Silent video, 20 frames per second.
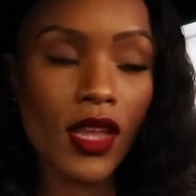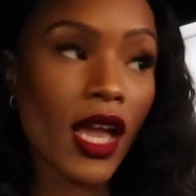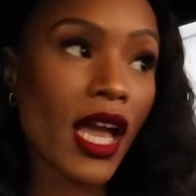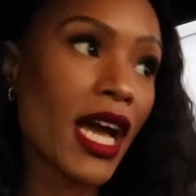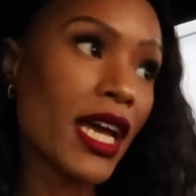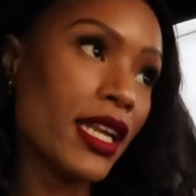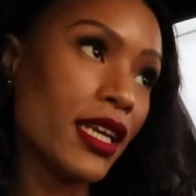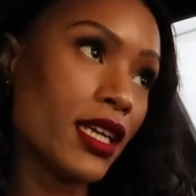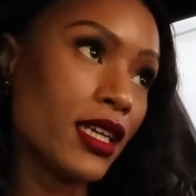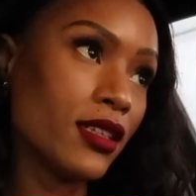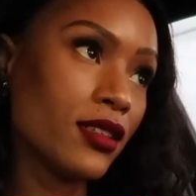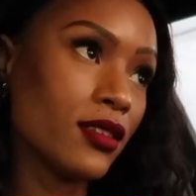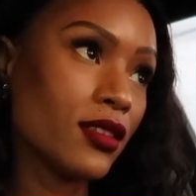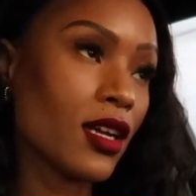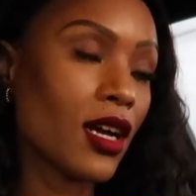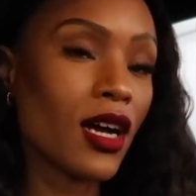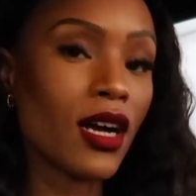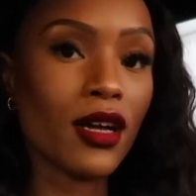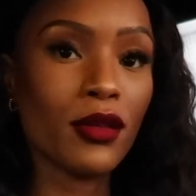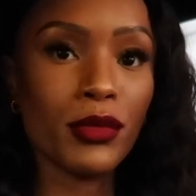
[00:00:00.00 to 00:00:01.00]
edit
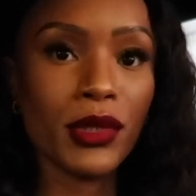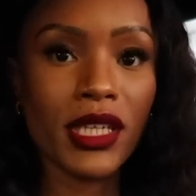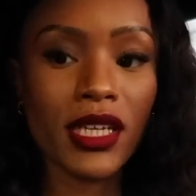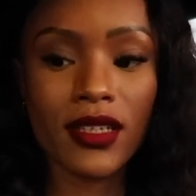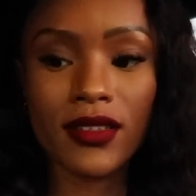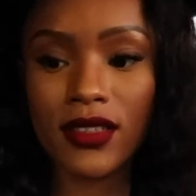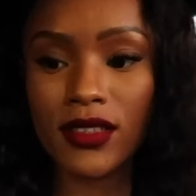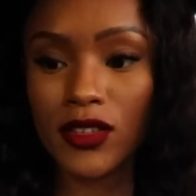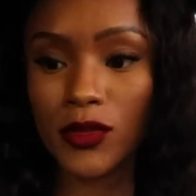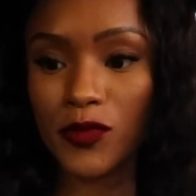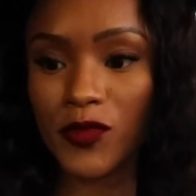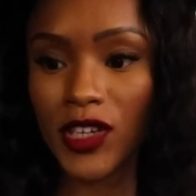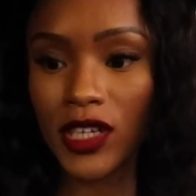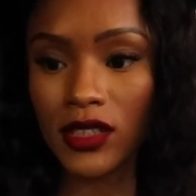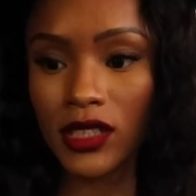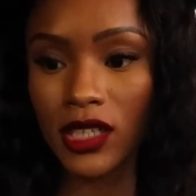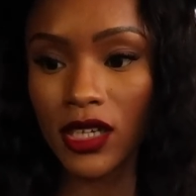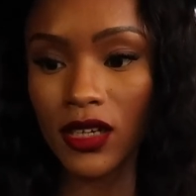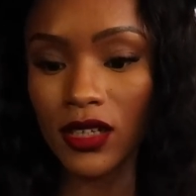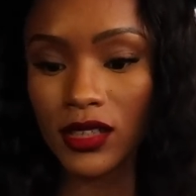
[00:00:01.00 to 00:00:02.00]
um, because it's
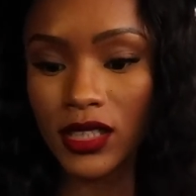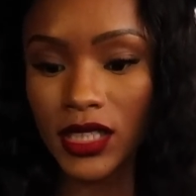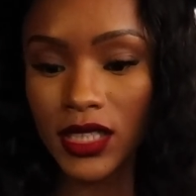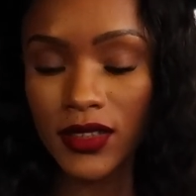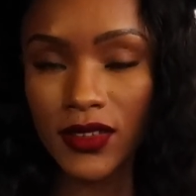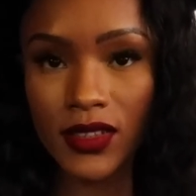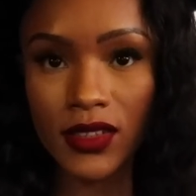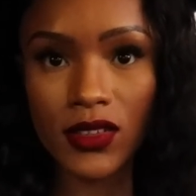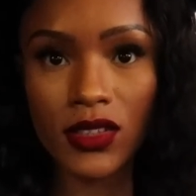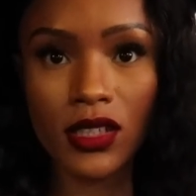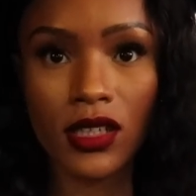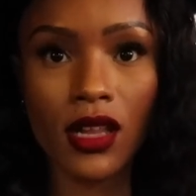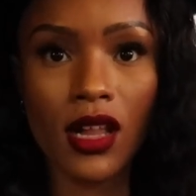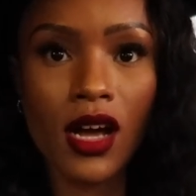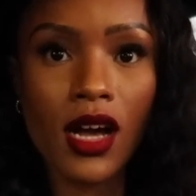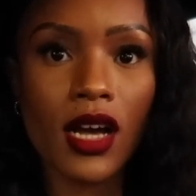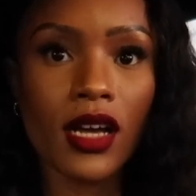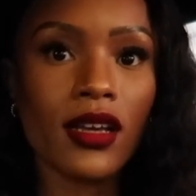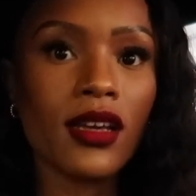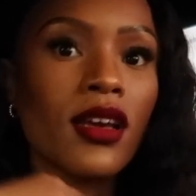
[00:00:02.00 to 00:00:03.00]
fairly early. It's six
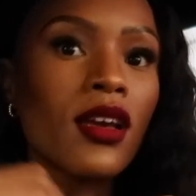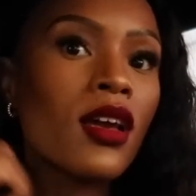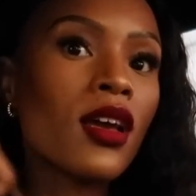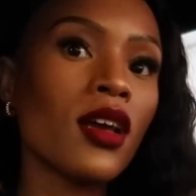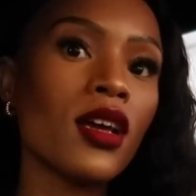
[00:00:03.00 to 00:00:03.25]
o'clock.